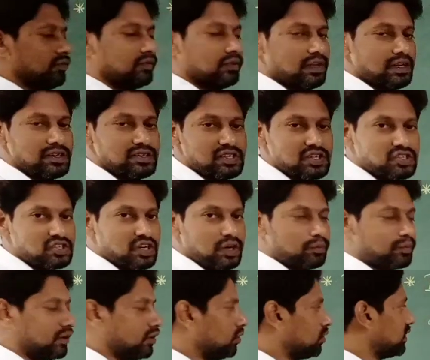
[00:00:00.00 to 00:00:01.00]
Is this
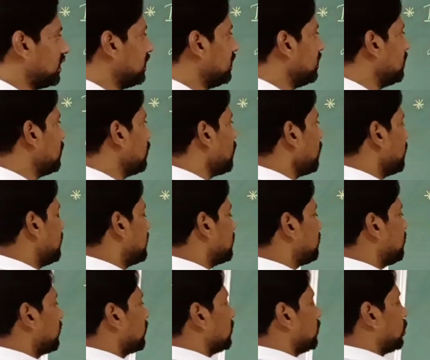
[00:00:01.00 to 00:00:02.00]
statement okay?
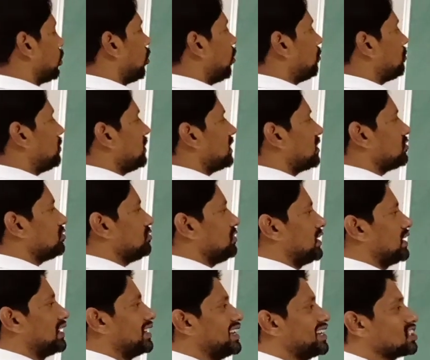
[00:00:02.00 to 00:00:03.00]
Therefore, European
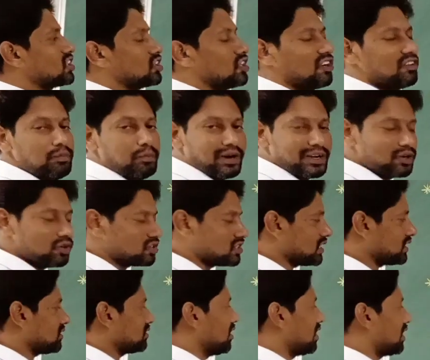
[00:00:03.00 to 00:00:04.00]
Federation of
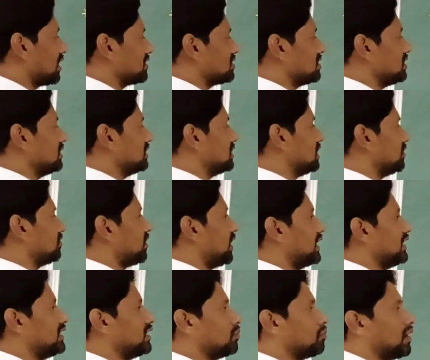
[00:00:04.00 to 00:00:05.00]
Biotechnology
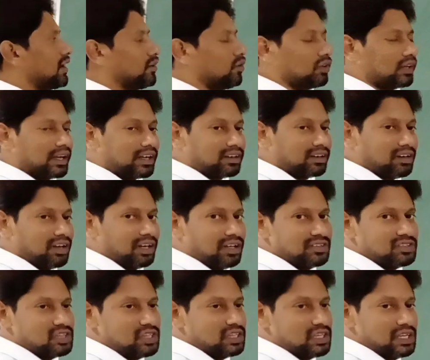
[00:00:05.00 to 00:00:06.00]
defined
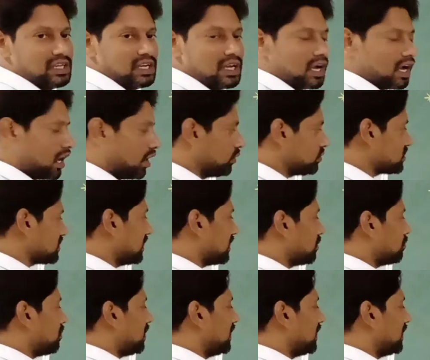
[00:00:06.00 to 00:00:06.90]
biotechnology how, sir?